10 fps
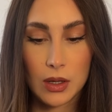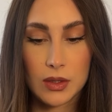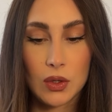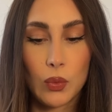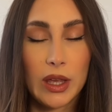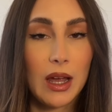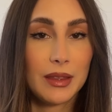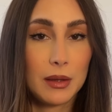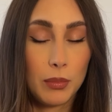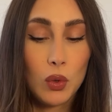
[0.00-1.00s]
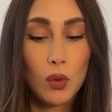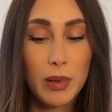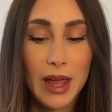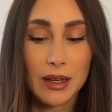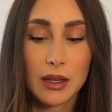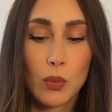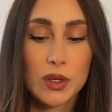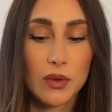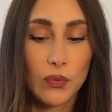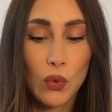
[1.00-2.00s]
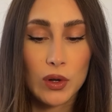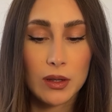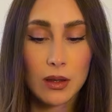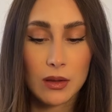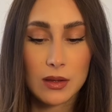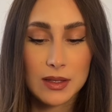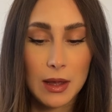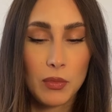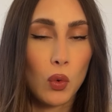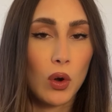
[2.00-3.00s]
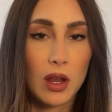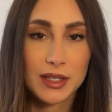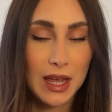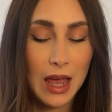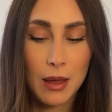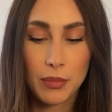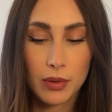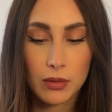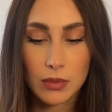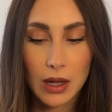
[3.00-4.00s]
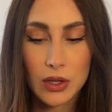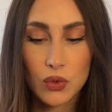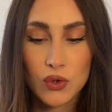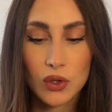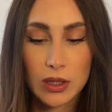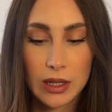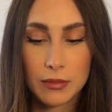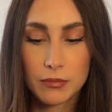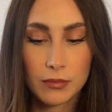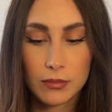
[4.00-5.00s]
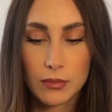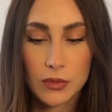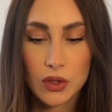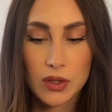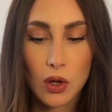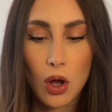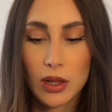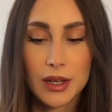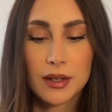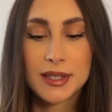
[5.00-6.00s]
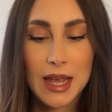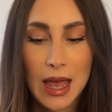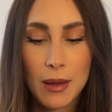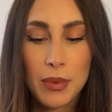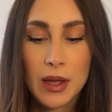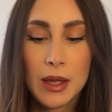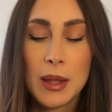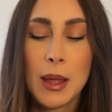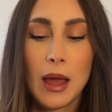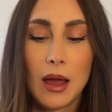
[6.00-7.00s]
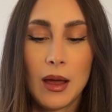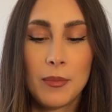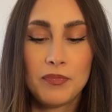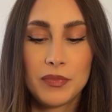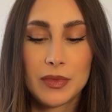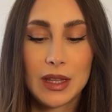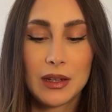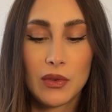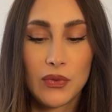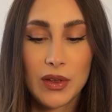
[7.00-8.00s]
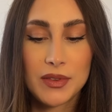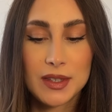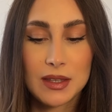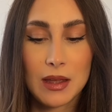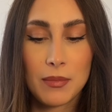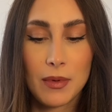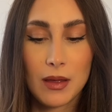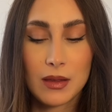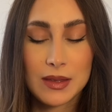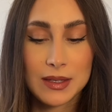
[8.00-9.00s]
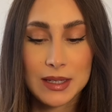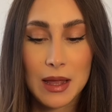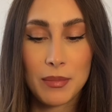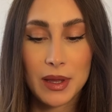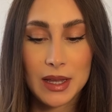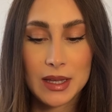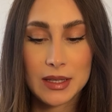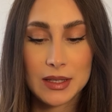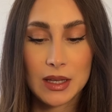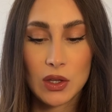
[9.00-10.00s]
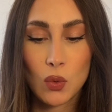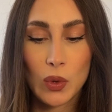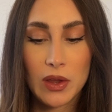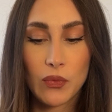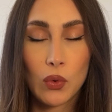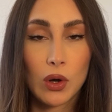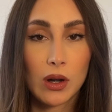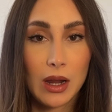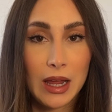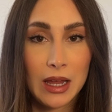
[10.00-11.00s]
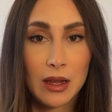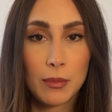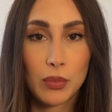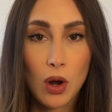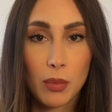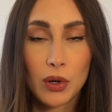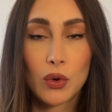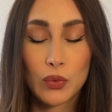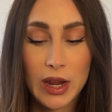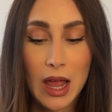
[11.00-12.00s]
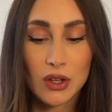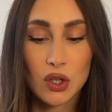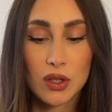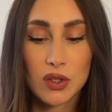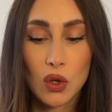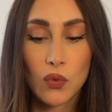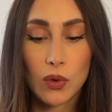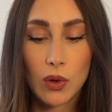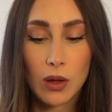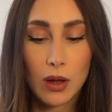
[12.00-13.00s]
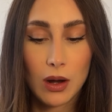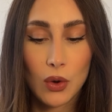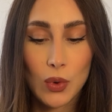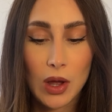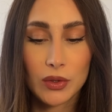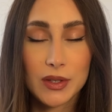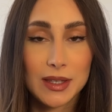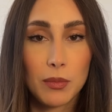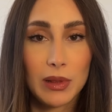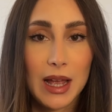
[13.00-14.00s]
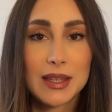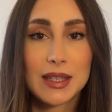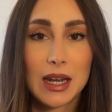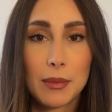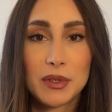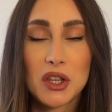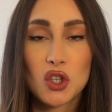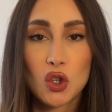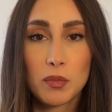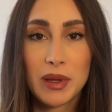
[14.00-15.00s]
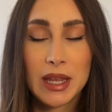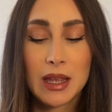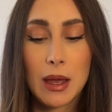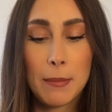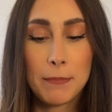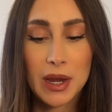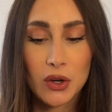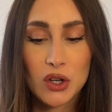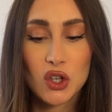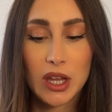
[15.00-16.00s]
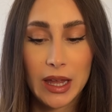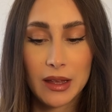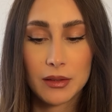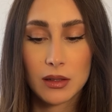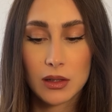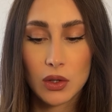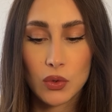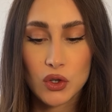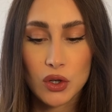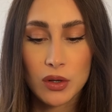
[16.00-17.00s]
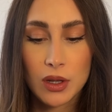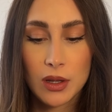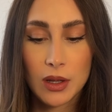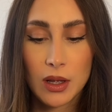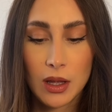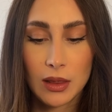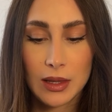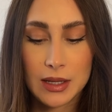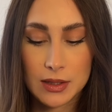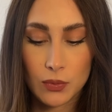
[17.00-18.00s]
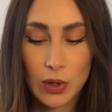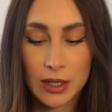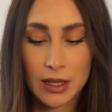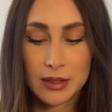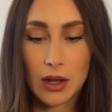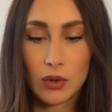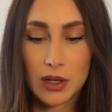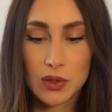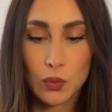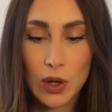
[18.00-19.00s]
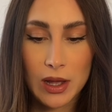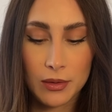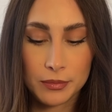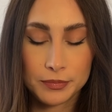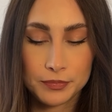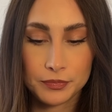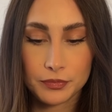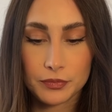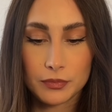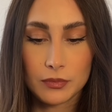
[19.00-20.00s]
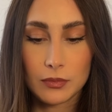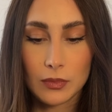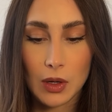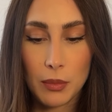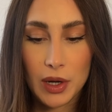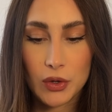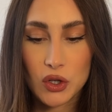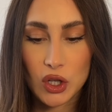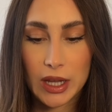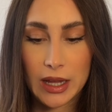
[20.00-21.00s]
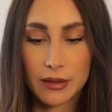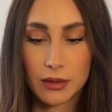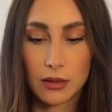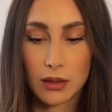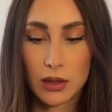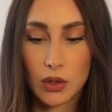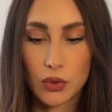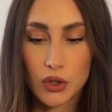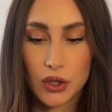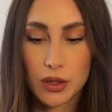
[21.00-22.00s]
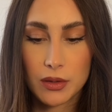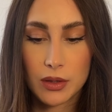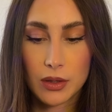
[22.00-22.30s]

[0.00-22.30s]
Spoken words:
So we got that pullback. That was a fourth step or a tap. I usually just call it a tap. Then the fifth step is you wait for a proper reaction. So around the supply setup, that should be a bearish candle closure. Let's write that down as well. Bearish candle closure.